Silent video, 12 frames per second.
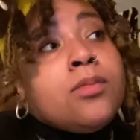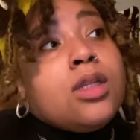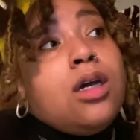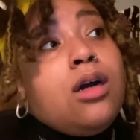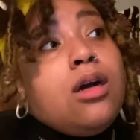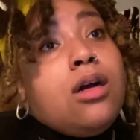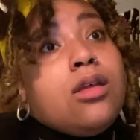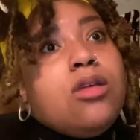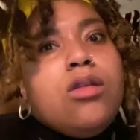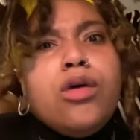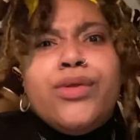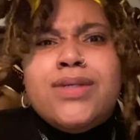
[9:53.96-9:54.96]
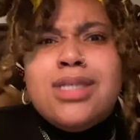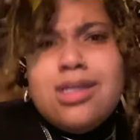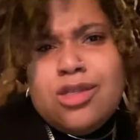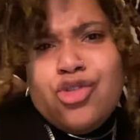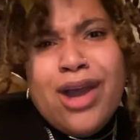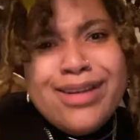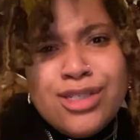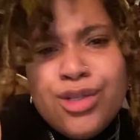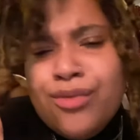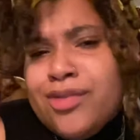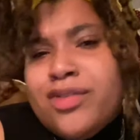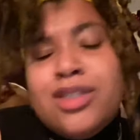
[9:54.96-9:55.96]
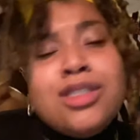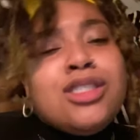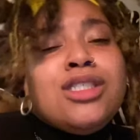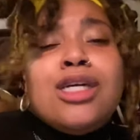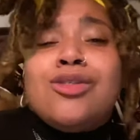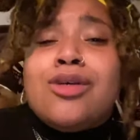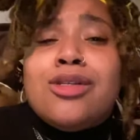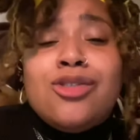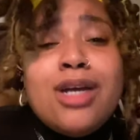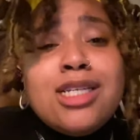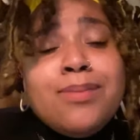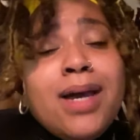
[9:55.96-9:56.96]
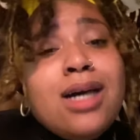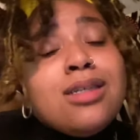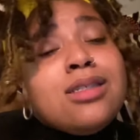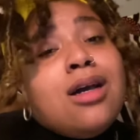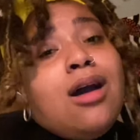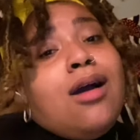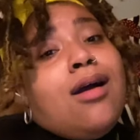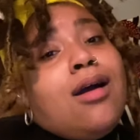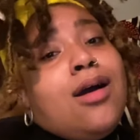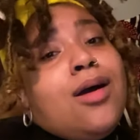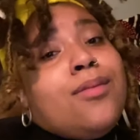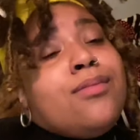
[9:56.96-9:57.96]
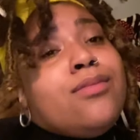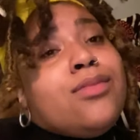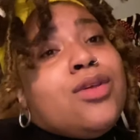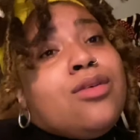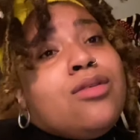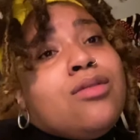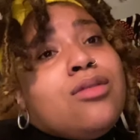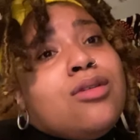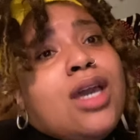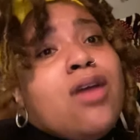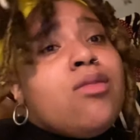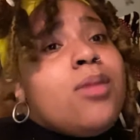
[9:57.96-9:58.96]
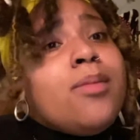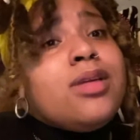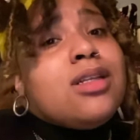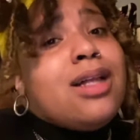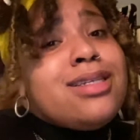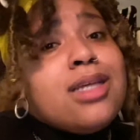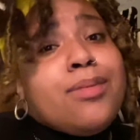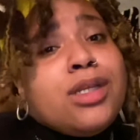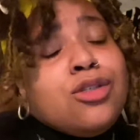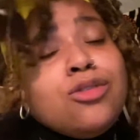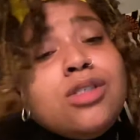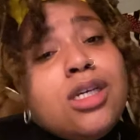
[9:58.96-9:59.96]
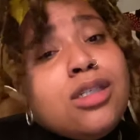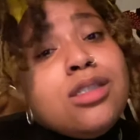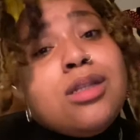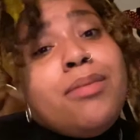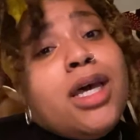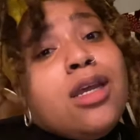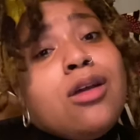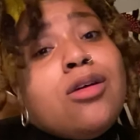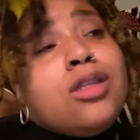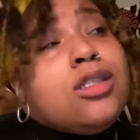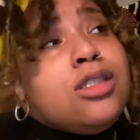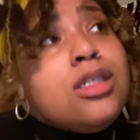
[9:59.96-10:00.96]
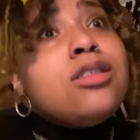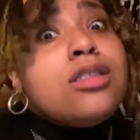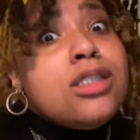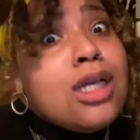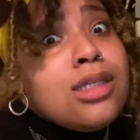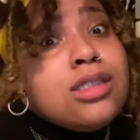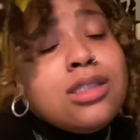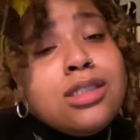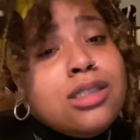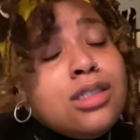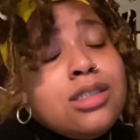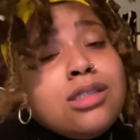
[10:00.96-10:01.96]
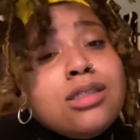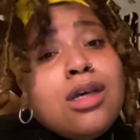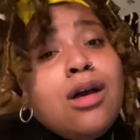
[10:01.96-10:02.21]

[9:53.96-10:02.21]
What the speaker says: you know, you see the trash is overfilled, just change all the trash bags. You can't remember the last time that you changed the bedding on the sheets, change the sheets.